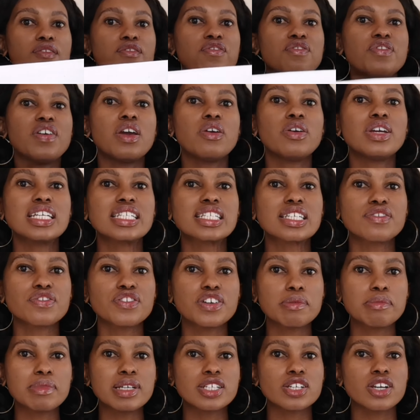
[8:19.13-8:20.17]
Very
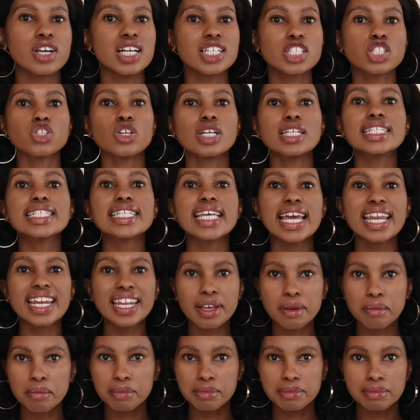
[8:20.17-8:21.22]
different material. It's not
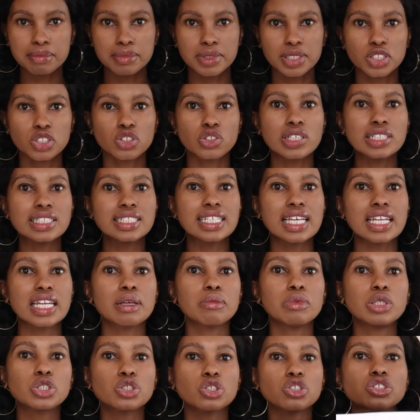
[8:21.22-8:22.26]
denim. It's not
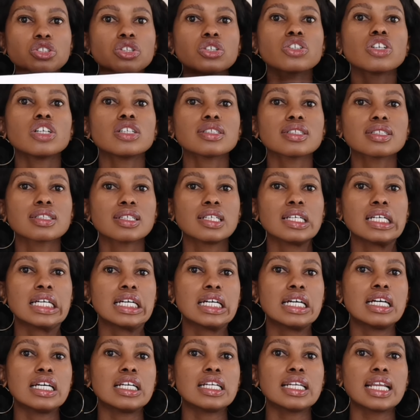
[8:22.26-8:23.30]
denim. It's also not
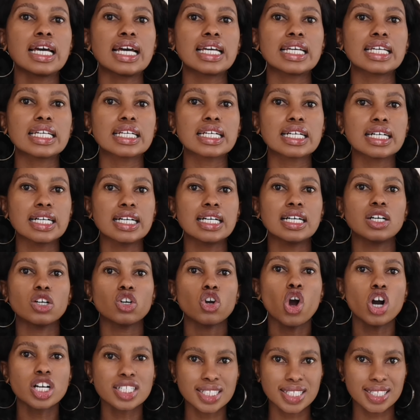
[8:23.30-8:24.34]
like
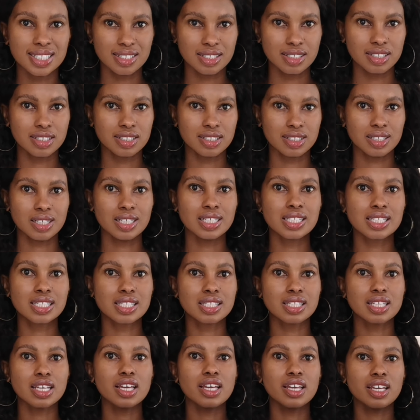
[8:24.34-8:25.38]
cotton. It's,
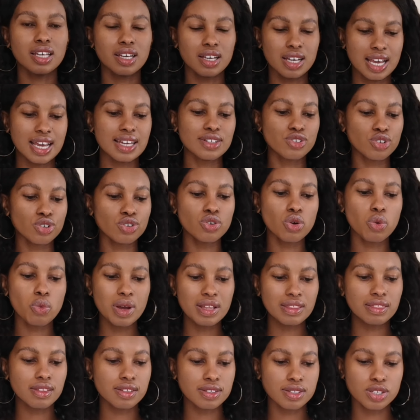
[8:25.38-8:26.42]
I don't know
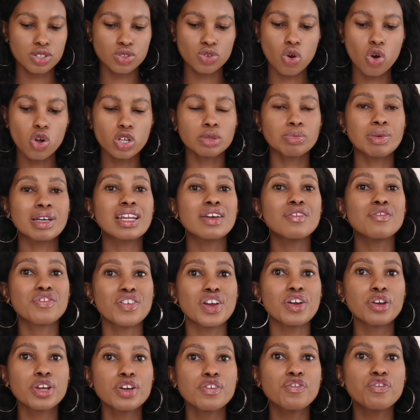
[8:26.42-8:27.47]
what this is called, but a
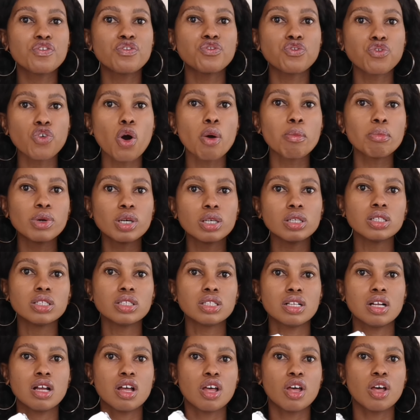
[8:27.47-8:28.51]
very
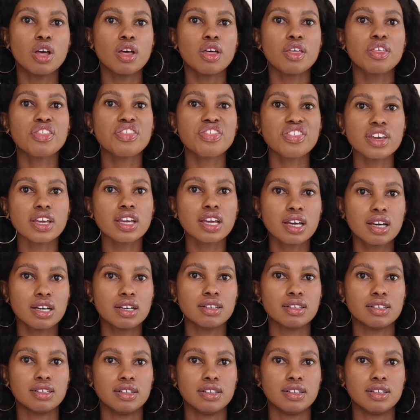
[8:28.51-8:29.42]
formal, thick